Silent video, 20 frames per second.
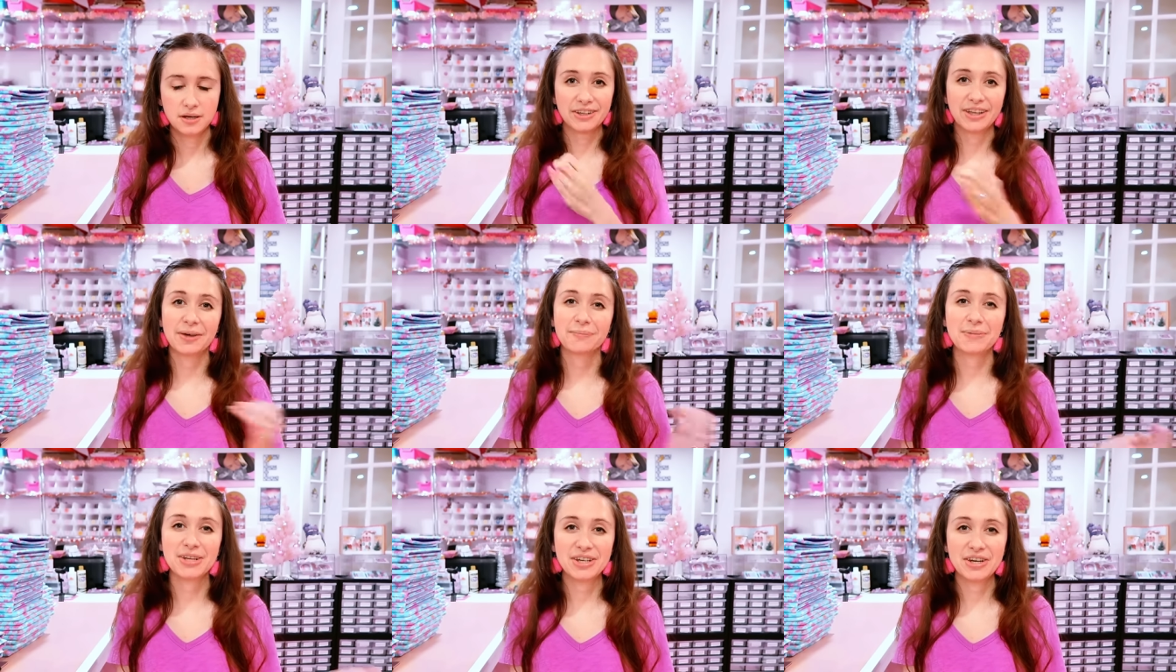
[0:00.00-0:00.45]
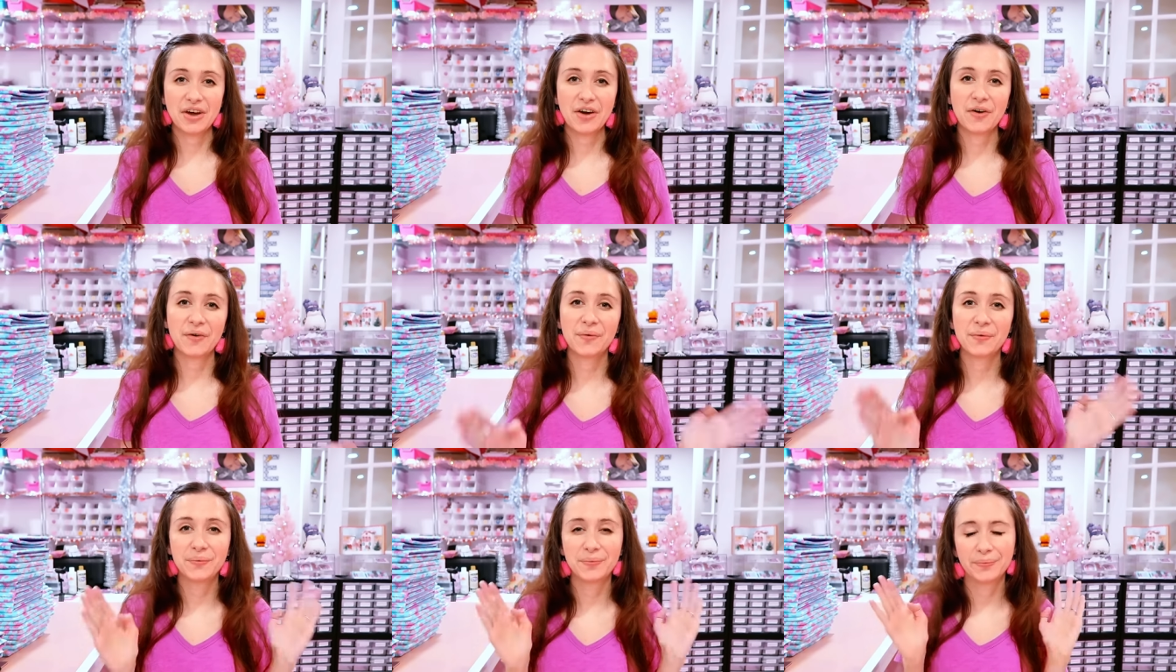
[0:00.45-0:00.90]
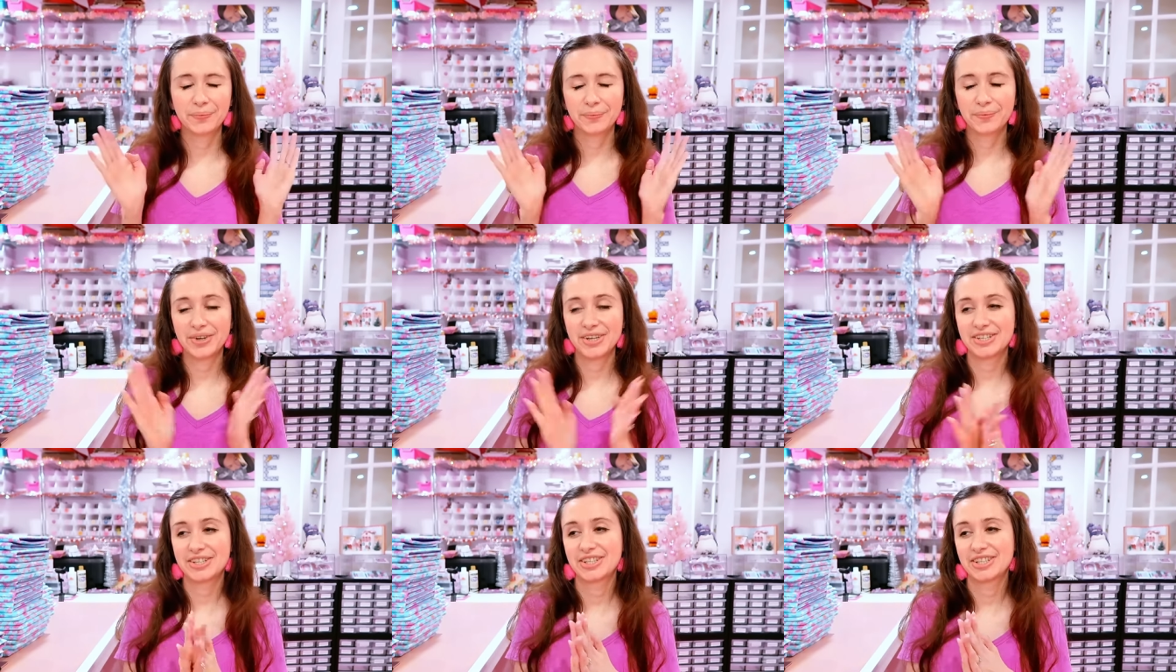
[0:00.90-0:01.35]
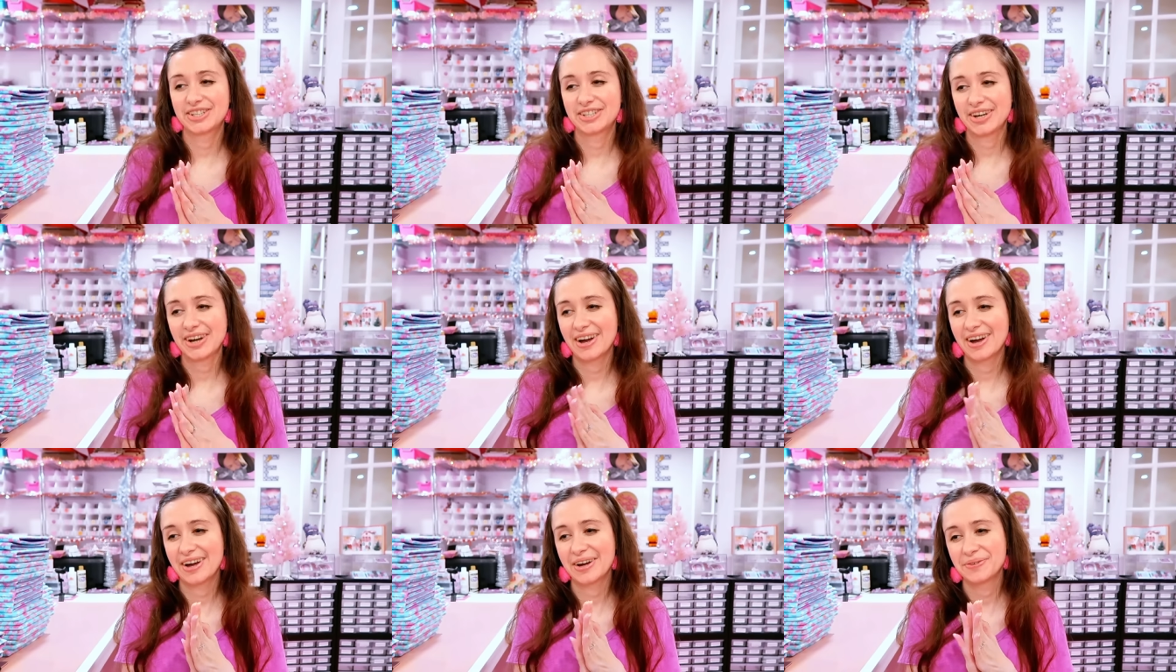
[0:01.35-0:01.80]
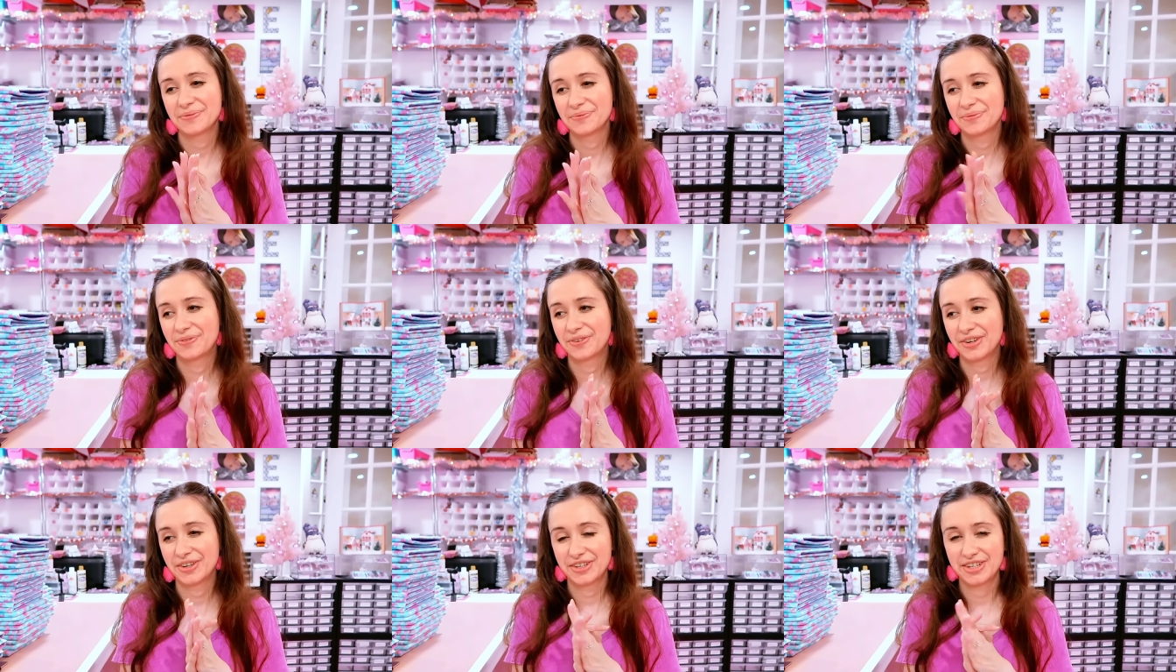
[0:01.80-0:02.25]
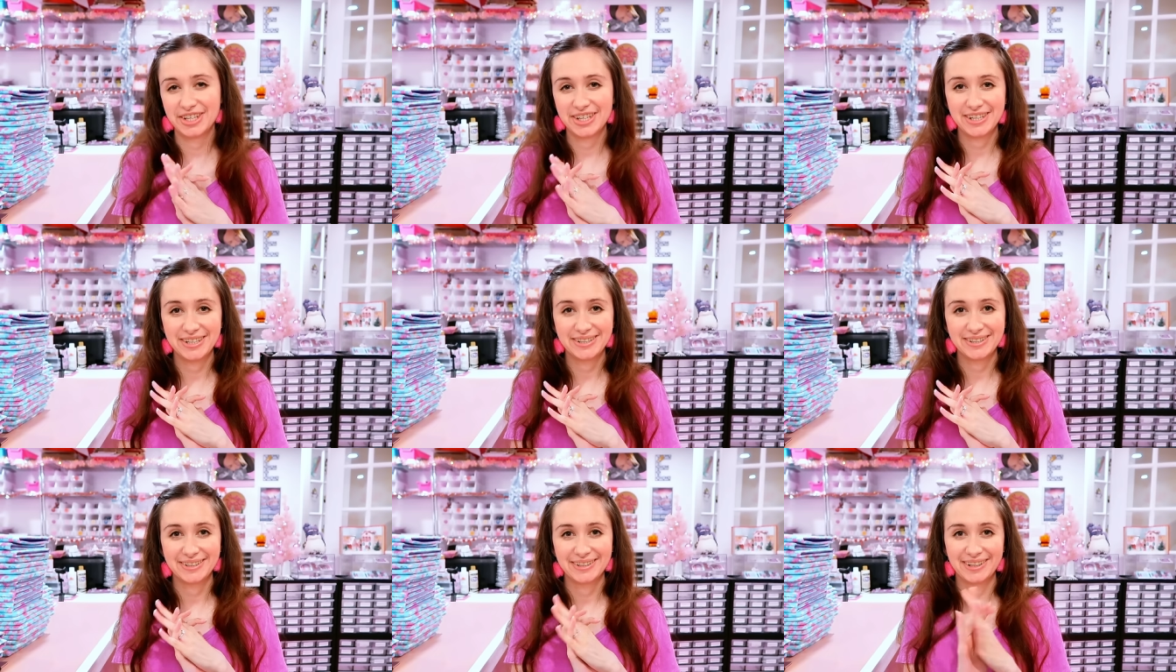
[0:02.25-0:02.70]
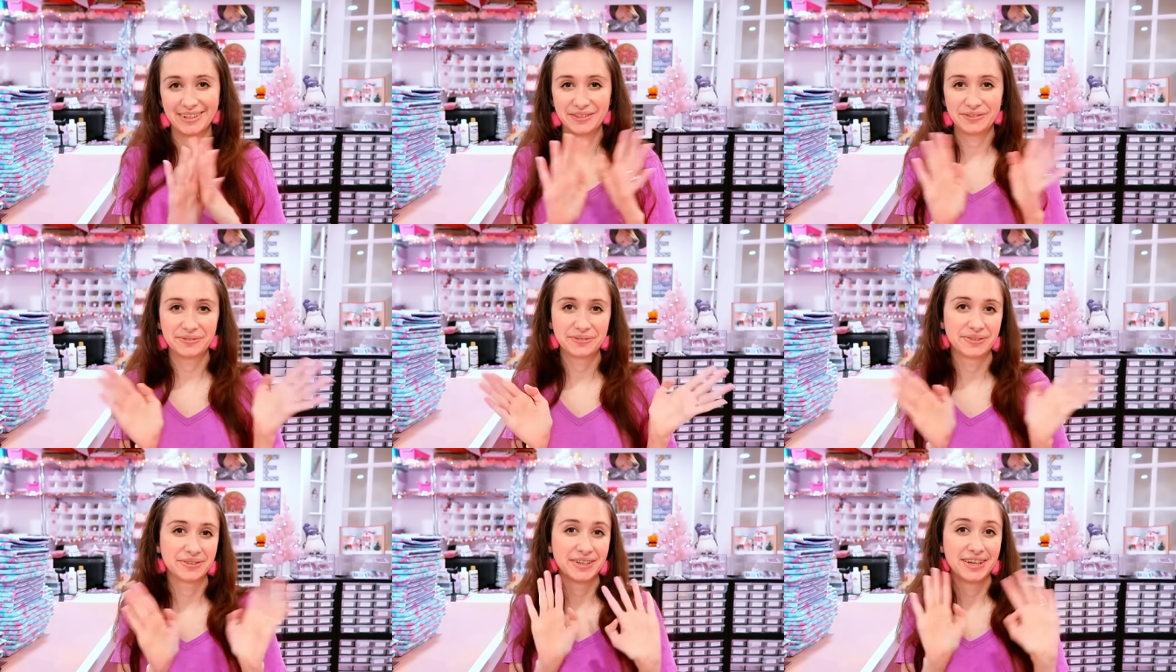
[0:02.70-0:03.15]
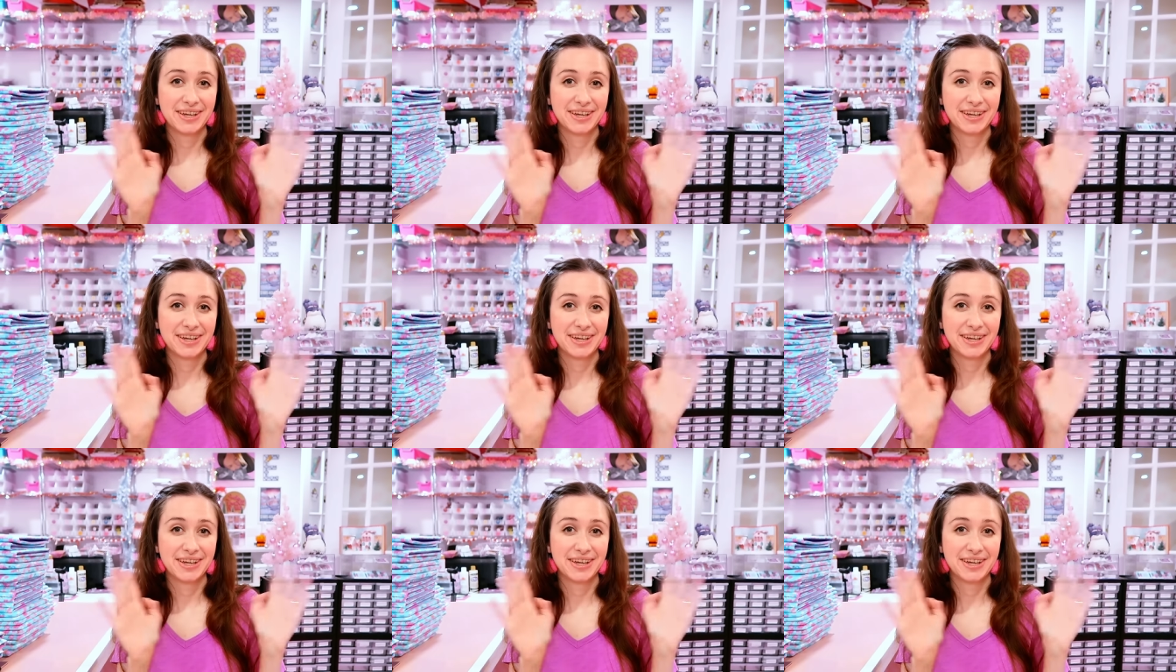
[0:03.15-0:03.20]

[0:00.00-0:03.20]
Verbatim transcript: So let me know which um, version of